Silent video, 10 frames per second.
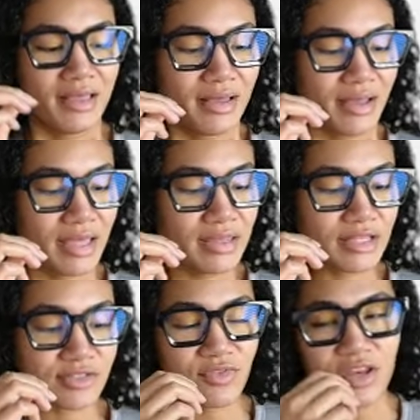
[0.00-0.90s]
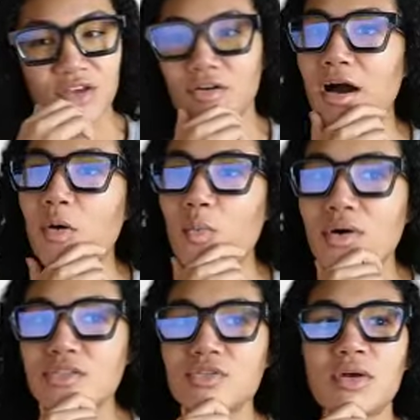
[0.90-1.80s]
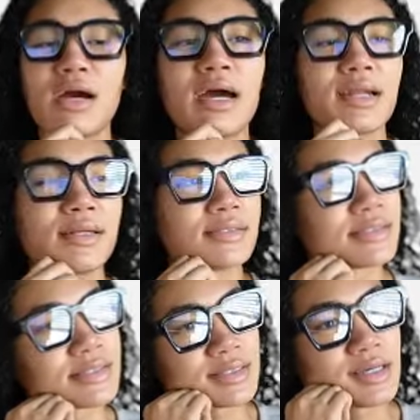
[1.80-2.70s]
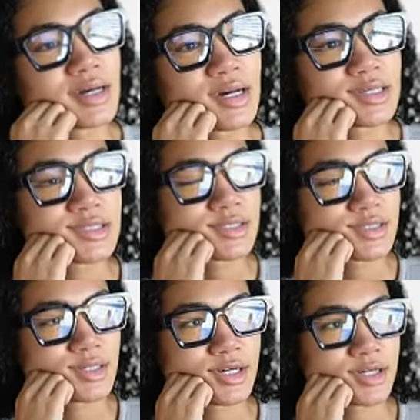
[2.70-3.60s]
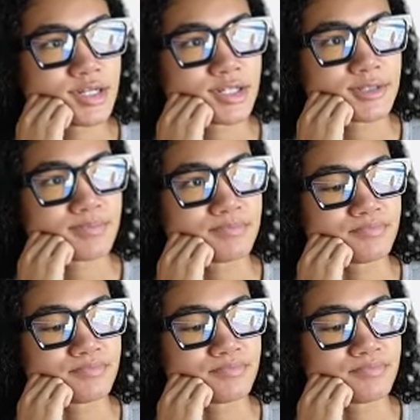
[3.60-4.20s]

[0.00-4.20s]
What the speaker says: in this video, I want to kind of discuss how